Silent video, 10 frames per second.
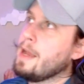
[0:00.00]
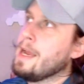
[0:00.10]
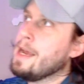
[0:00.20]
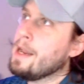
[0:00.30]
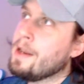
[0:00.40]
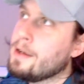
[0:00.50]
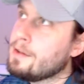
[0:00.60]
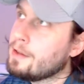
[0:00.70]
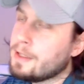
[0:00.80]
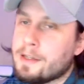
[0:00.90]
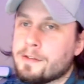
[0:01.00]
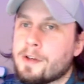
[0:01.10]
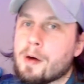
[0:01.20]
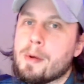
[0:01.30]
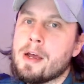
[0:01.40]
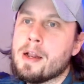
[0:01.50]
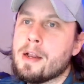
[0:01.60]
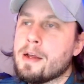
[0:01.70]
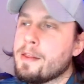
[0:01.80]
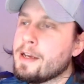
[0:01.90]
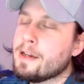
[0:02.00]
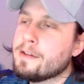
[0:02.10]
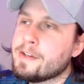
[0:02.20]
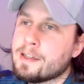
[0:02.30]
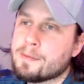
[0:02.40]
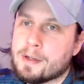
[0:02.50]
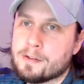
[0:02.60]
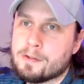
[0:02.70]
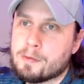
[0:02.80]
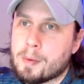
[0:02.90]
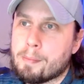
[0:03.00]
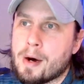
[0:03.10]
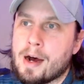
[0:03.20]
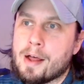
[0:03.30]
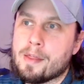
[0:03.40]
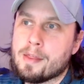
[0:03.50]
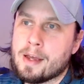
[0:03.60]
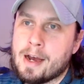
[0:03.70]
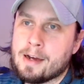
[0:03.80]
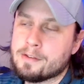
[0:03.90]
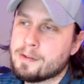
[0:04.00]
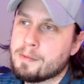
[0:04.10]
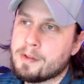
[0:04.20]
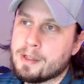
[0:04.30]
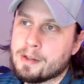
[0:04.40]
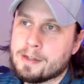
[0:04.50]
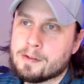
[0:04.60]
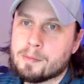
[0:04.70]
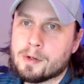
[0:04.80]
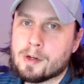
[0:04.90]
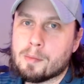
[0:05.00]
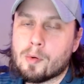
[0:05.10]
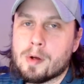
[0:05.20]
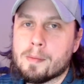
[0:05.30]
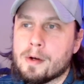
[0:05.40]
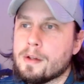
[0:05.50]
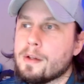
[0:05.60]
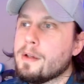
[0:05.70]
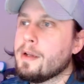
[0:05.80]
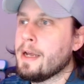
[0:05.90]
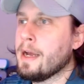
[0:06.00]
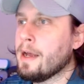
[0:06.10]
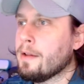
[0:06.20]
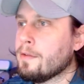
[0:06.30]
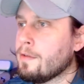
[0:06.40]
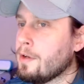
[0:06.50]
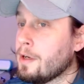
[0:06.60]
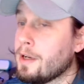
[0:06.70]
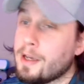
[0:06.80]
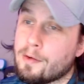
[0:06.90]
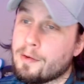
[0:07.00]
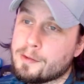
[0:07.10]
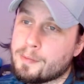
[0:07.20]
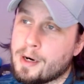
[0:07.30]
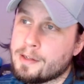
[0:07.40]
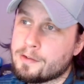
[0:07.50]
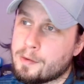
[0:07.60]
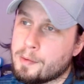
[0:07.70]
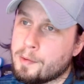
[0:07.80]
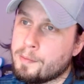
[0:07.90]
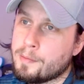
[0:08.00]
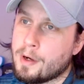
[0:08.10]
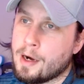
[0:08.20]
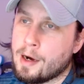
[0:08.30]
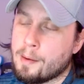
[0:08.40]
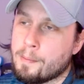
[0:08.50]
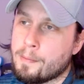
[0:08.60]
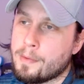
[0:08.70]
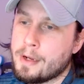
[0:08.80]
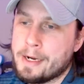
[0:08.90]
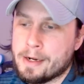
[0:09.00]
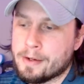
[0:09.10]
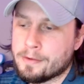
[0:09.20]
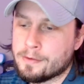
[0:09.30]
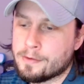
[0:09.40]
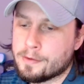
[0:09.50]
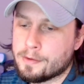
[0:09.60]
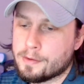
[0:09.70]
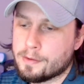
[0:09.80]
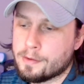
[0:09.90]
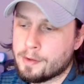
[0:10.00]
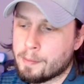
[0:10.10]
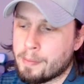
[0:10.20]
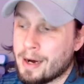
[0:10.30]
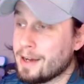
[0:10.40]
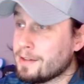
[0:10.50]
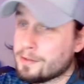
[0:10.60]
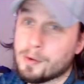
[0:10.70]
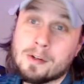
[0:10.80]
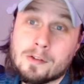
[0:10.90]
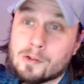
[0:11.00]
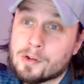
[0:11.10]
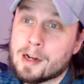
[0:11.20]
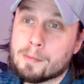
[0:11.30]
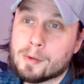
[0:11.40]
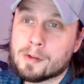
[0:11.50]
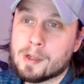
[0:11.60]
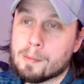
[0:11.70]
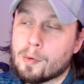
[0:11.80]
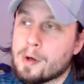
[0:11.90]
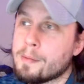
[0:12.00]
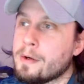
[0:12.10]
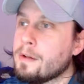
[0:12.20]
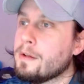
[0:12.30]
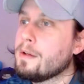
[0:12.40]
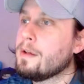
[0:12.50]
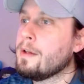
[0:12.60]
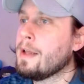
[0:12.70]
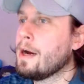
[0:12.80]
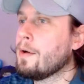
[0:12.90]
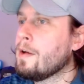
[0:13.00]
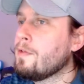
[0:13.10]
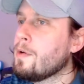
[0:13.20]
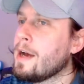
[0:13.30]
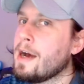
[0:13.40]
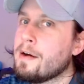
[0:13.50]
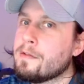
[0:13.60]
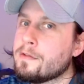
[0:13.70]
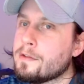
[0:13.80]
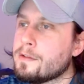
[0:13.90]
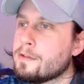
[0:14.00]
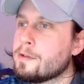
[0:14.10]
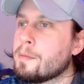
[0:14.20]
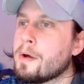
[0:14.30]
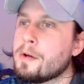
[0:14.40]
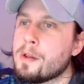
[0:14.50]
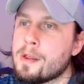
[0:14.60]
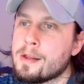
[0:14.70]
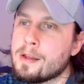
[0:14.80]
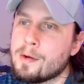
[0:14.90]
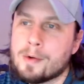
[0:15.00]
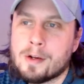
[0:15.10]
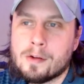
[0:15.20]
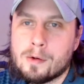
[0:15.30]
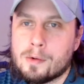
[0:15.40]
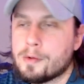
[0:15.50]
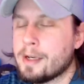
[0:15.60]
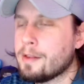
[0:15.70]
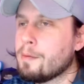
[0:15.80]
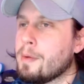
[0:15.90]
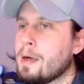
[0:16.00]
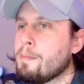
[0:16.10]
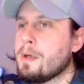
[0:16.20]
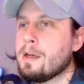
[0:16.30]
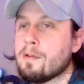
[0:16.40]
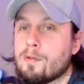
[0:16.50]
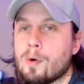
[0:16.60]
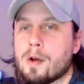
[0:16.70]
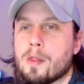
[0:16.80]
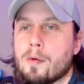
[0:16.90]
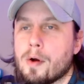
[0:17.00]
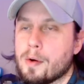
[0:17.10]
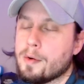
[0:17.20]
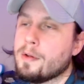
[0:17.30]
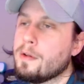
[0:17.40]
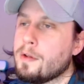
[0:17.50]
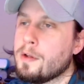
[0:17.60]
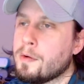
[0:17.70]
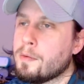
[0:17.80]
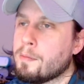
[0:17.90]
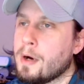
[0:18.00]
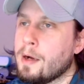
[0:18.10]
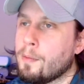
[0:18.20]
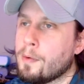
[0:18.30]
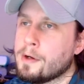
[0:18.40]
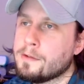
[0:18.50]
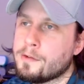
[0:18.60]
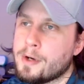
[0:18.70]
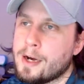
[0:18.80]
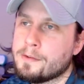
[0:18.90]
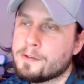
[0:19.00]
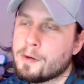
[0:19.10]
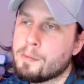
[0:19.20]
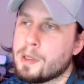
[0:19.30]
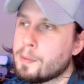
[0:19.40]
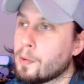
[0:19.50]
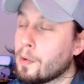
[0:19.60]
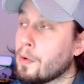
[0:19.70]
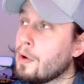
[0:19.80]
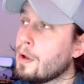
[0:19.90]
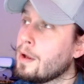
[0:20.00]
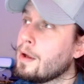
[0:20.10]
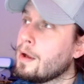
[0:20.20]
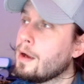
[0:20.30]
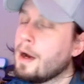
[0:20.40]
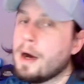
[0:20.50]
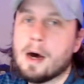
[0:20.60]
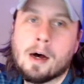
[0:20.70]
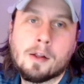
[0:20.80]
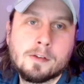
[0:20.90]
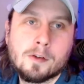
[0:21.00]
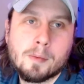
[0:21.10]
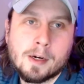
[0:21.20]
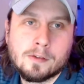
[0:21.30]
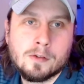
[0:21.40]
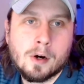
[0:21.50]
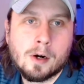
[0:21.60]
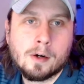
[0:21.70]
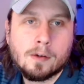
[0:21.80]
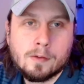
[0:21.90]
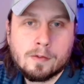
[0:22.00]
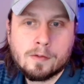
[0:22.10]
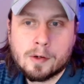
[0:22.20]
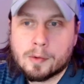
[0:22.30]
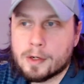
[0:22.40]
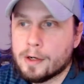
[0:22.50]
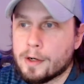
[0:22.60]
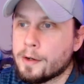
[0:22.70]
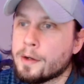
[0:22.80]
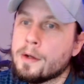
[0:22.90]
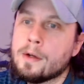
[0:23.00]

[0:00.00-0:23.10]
and leads come in, they get a text message from a bot that asks them if they'd like to book an appointment. And you're going to get a response from them, and the bot is going to try to book the appointment. Now, if you have some other thing that you want to do, like there might be a fork in the road, you might want to have some people. Let's get back to our funnel here.